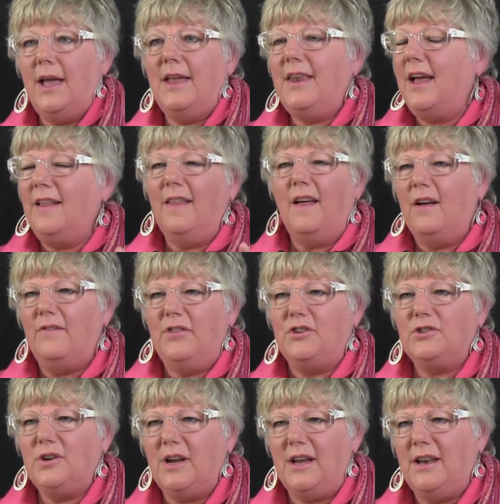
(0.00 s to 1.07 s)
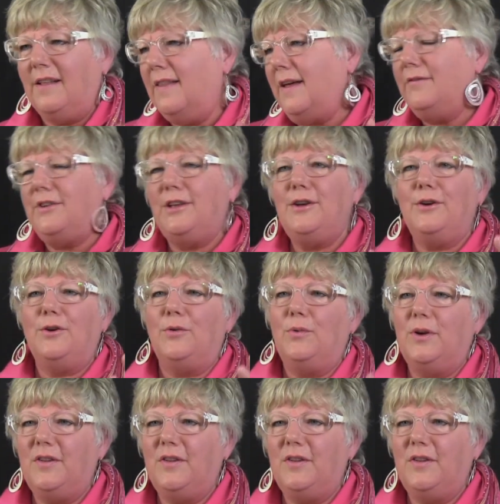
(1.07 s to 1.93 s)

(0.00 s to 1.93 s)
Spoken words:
And I love the train. I love to hear it